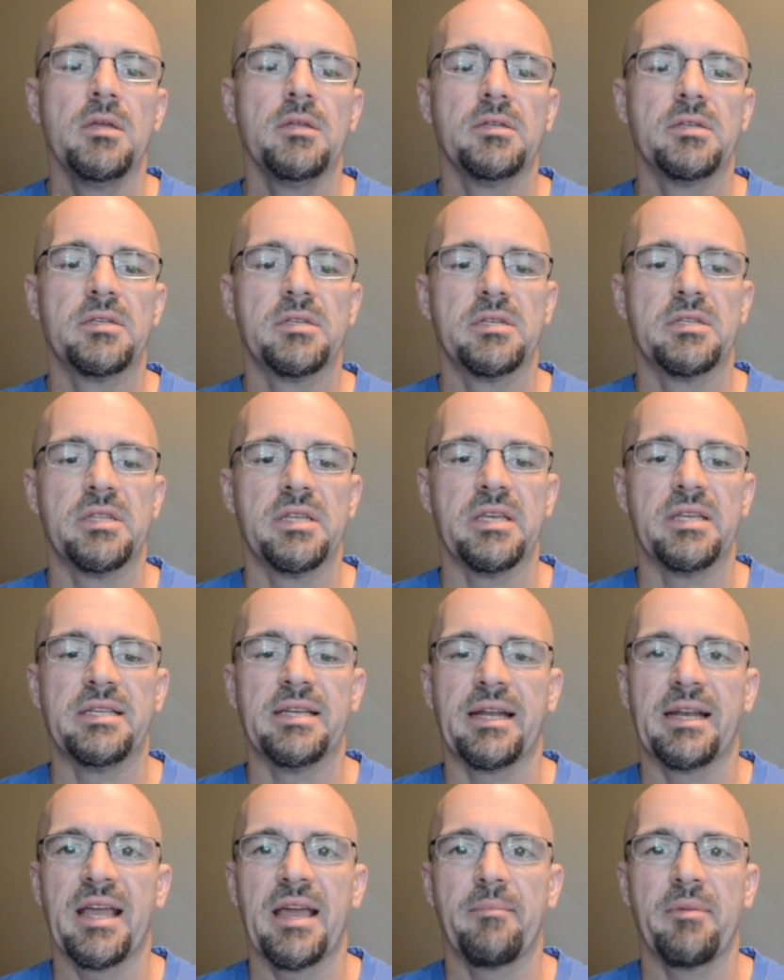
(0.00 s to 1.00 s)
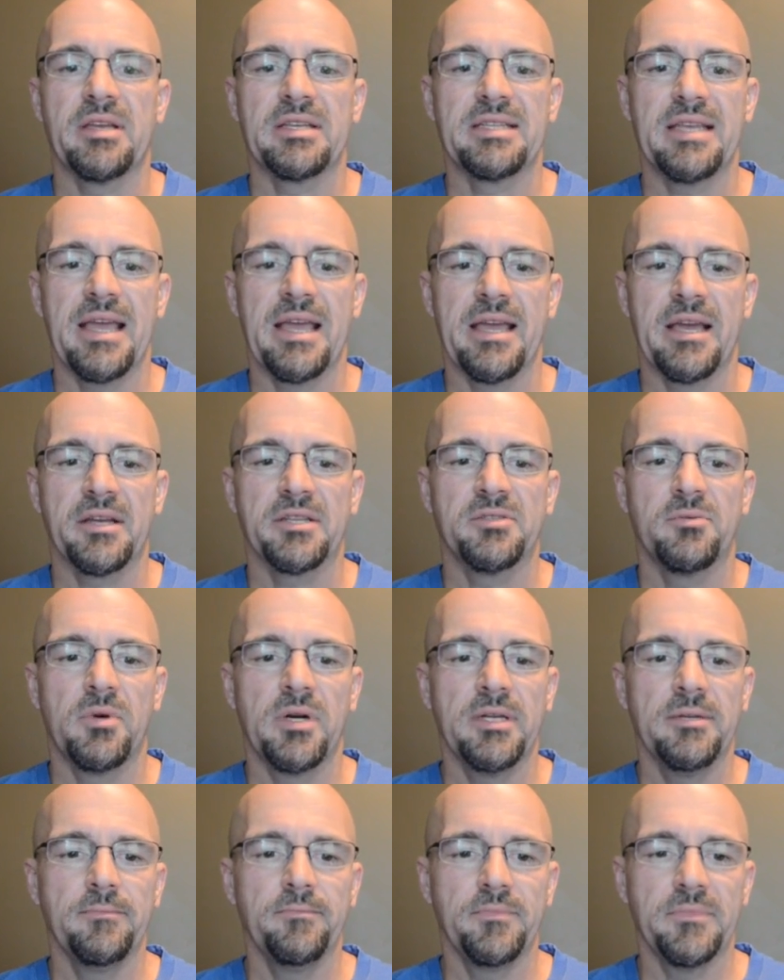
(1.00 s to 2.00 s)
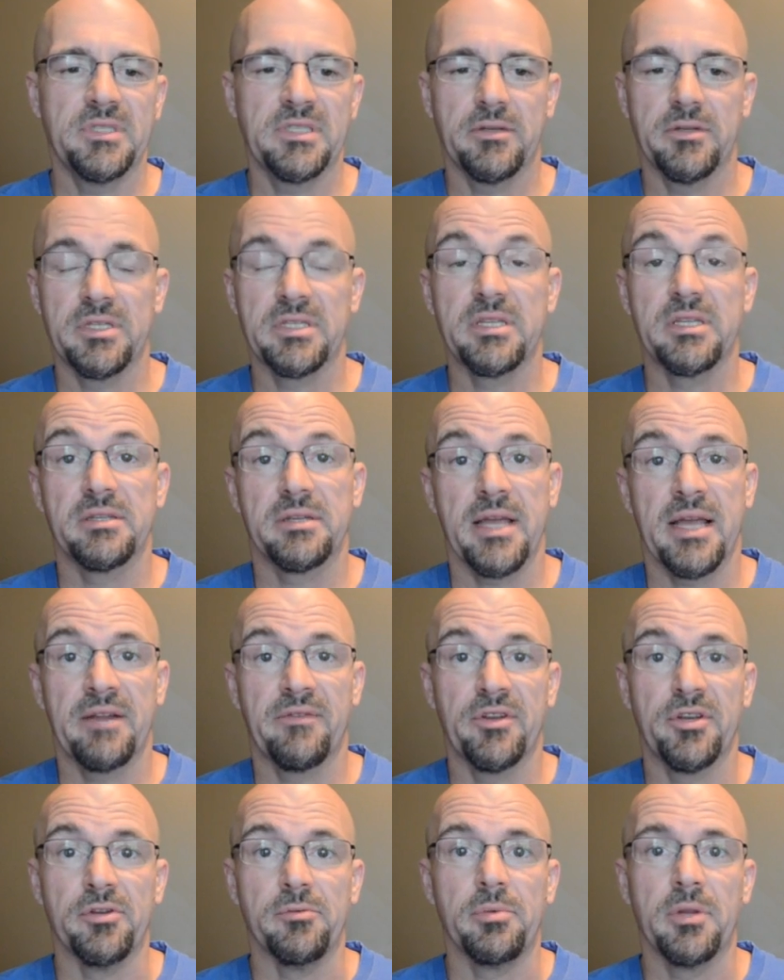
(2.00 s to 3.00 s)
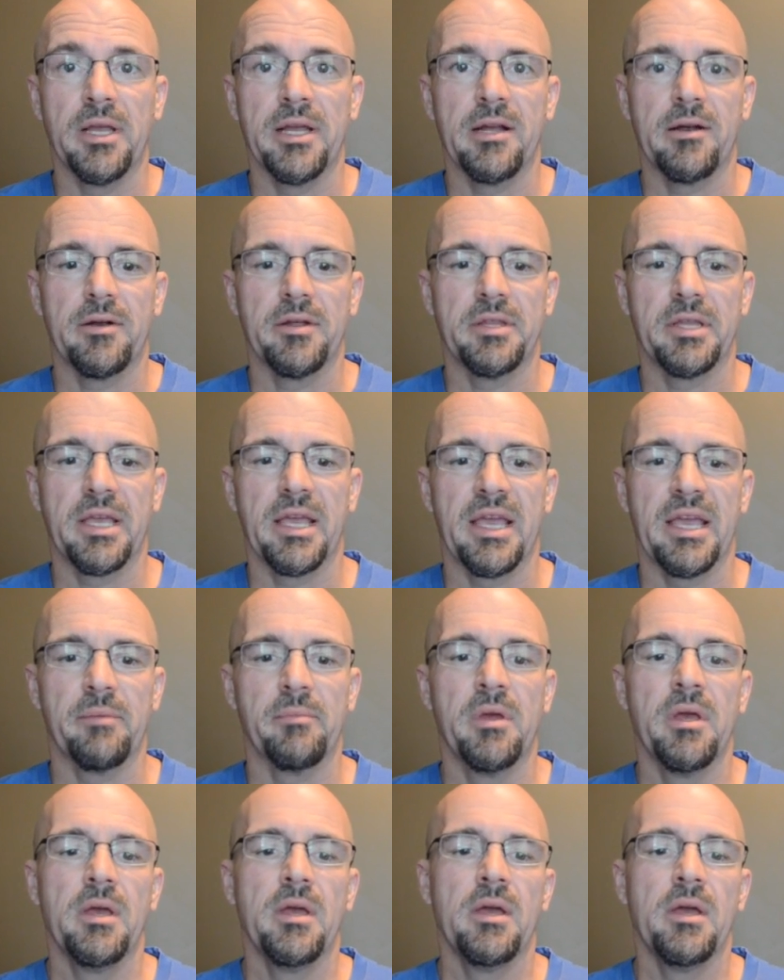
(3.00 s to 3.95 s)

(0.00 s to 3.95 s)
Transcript: this is the Dynamics AX one, so this is kind of a new player in the game.